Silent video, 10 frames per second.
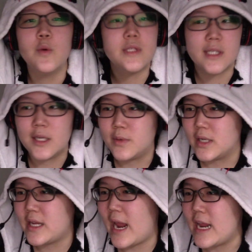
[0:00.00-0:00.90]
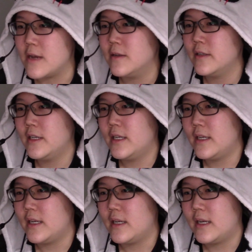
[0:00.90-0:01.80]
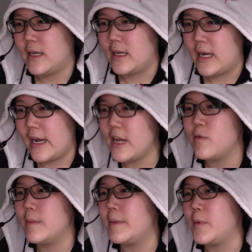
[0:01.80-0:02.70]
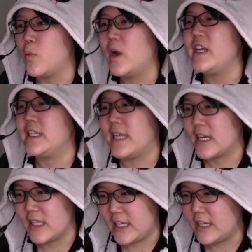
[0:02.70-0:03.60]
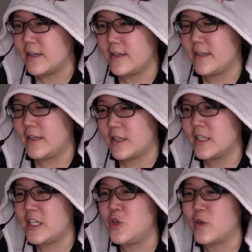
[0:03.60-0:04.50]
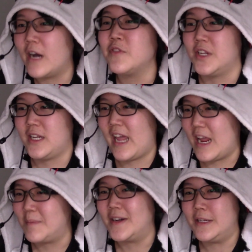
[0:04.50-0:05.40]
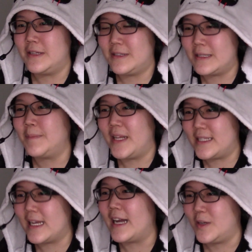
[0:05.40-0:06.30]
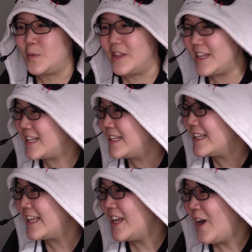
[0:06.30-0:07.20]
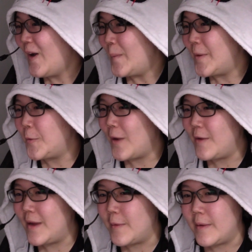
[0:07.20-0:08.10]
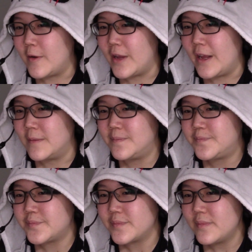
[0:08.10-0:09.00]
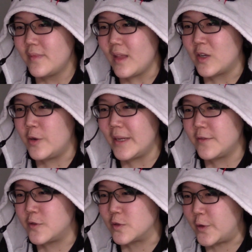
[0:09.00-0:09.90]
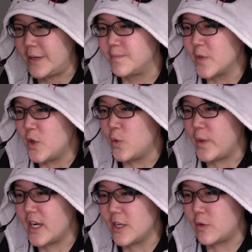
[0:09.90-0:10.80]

it started with a K. I didn't remember what exactly continued after the K, but something started with it. But wait, okay. Going back to full screen. We gotta go